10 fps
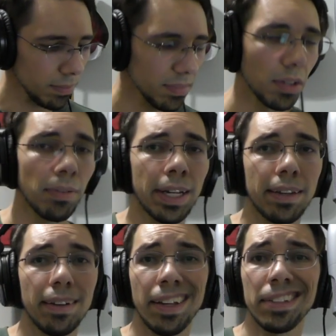Right,
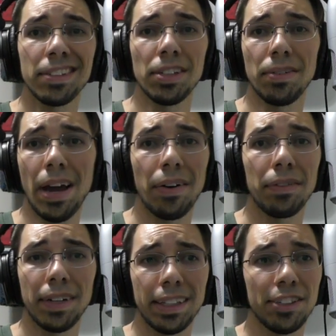and so now I've
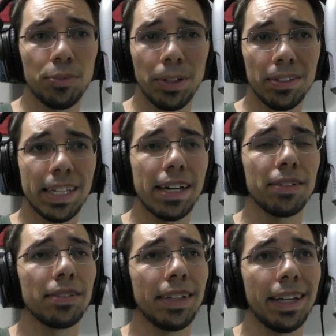got this weird sound
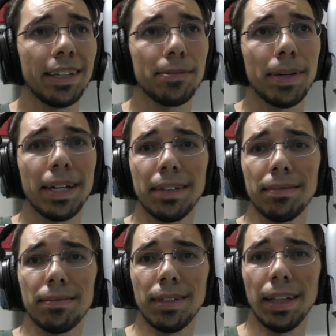that has my
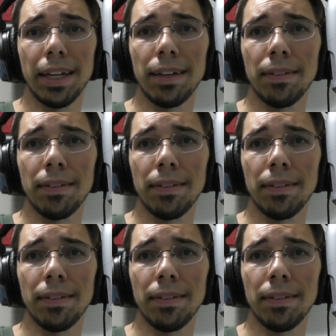delay.